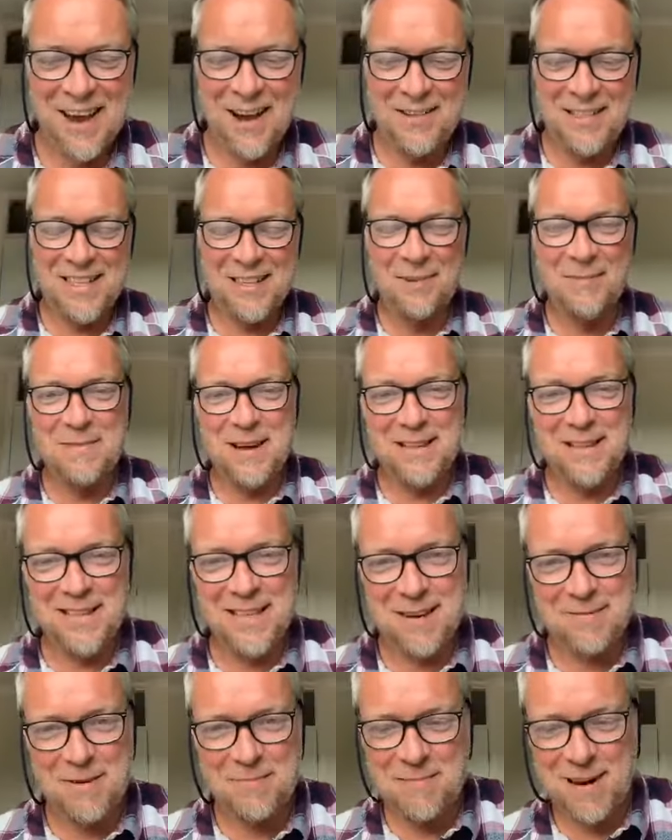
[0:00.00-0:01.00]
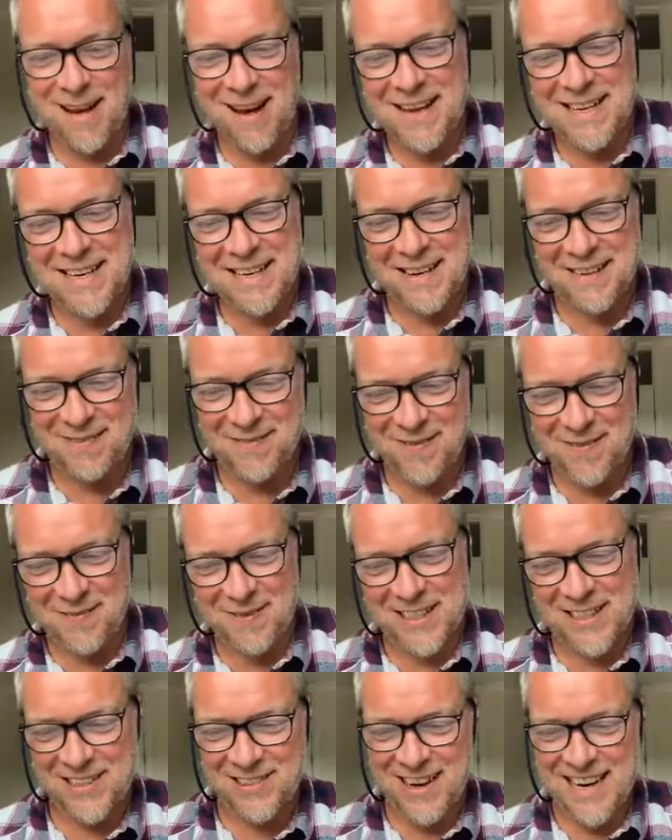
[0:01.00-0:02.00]
so it's almost double blind in a
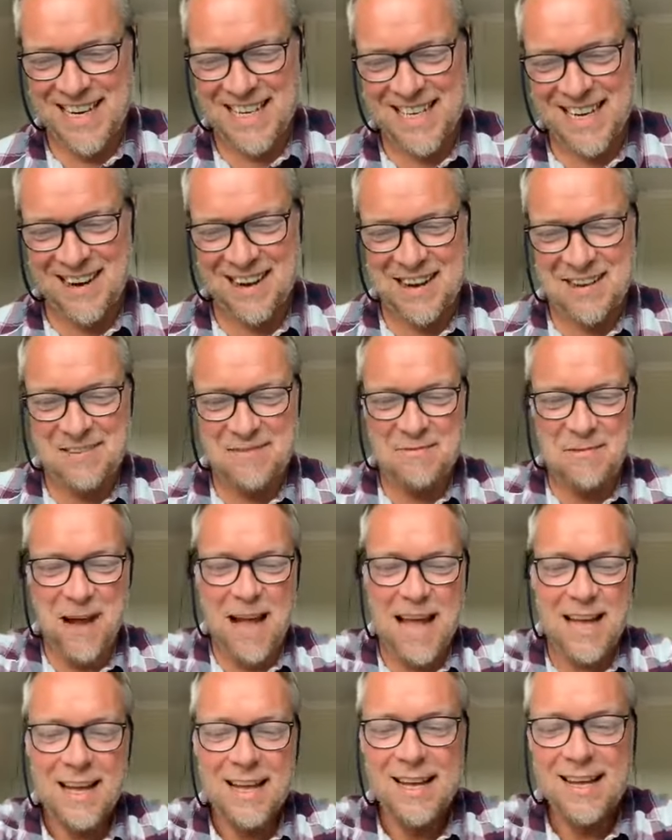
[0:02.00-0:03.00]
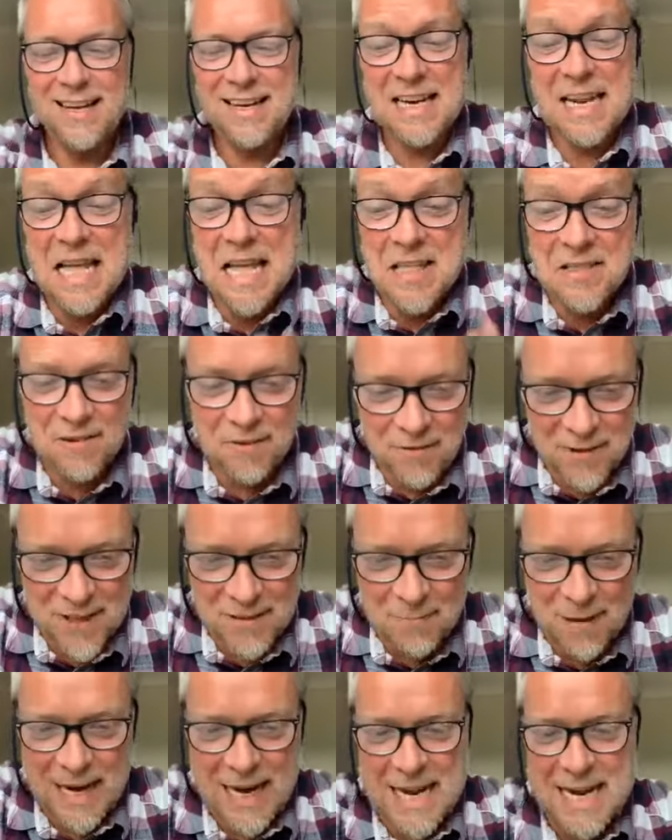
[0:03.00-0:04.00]
strange kind of way. Neither of
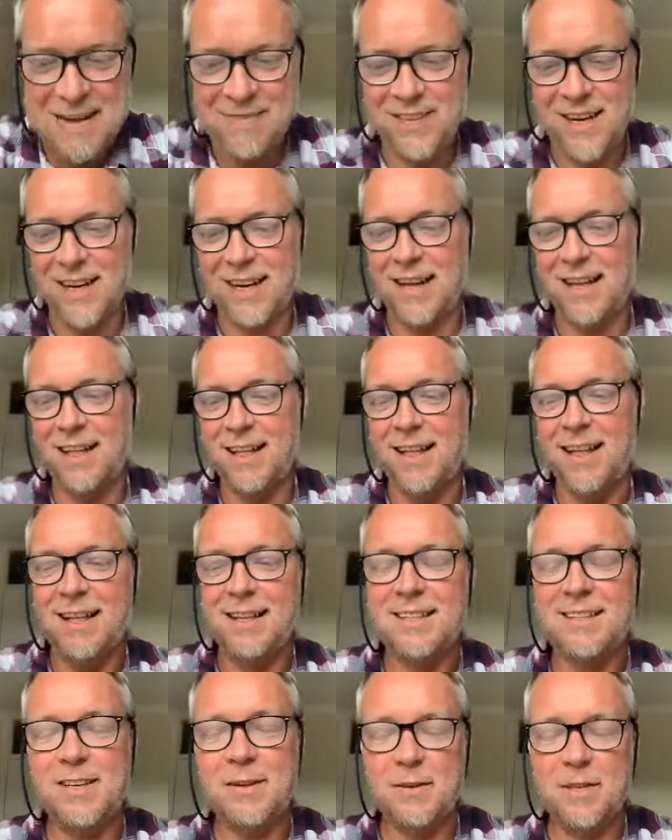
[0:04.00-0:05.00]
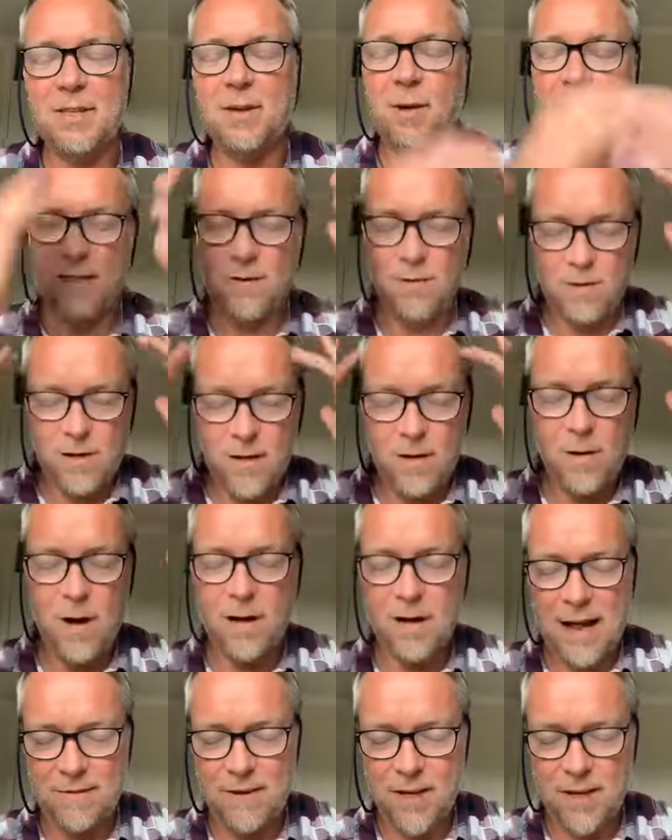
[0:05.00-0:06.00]
us believed in it. So, so I thought, look,
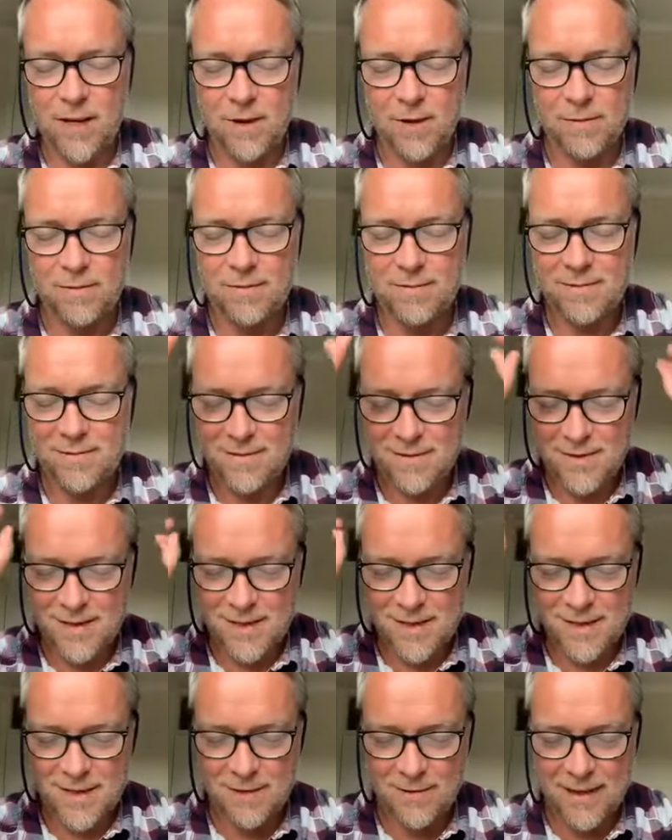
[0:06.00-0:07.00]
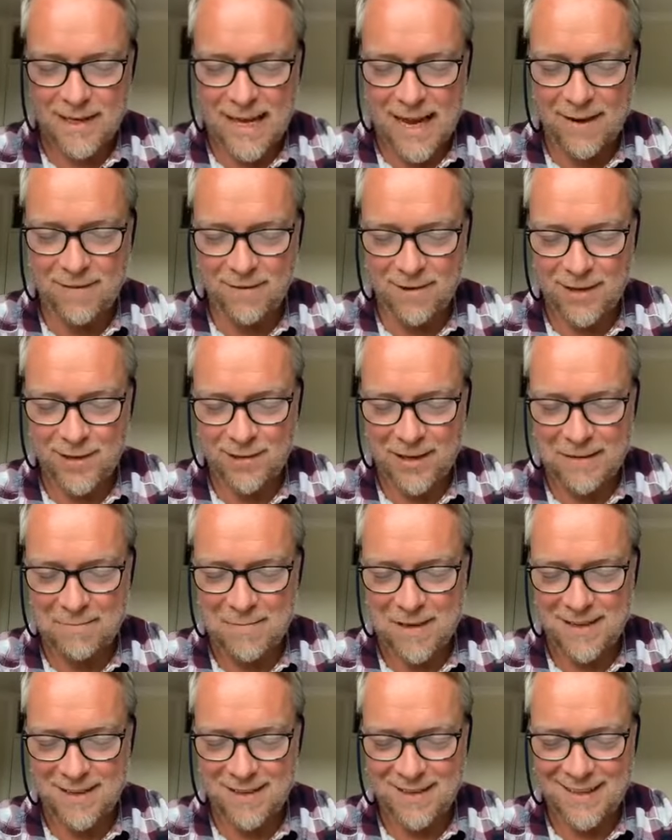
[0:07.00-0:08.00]
I'll have a go. So I gave her a
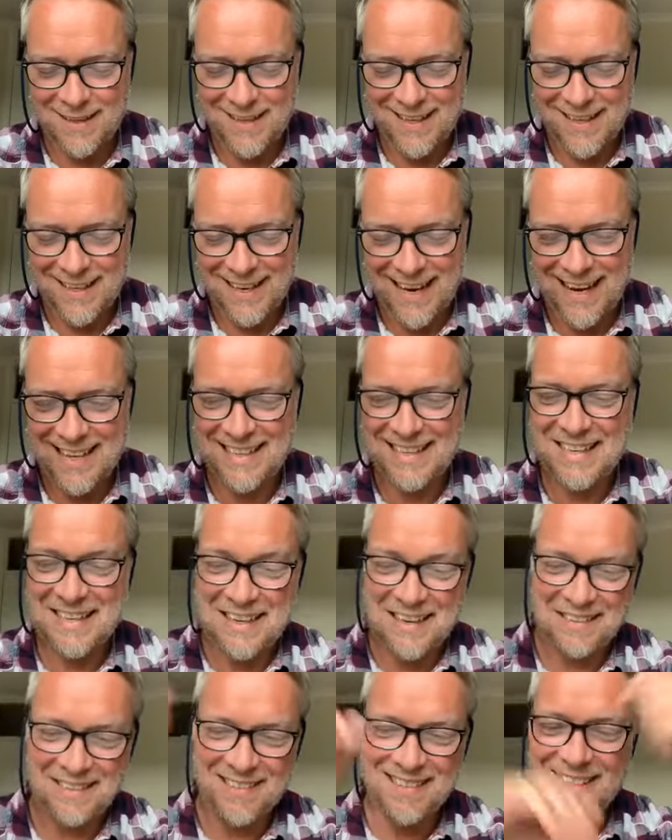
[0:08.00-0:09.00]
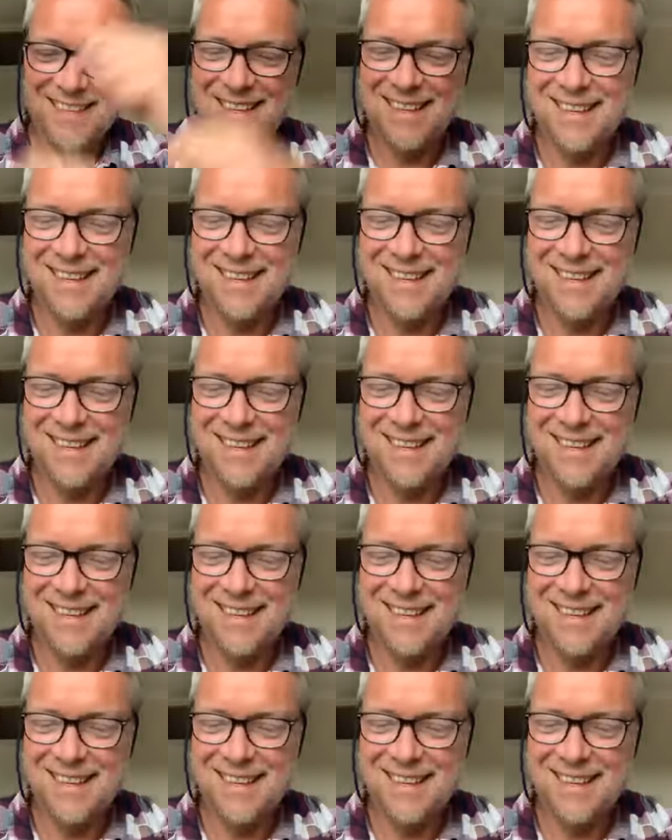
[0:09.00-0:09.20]
treatment. And, you know,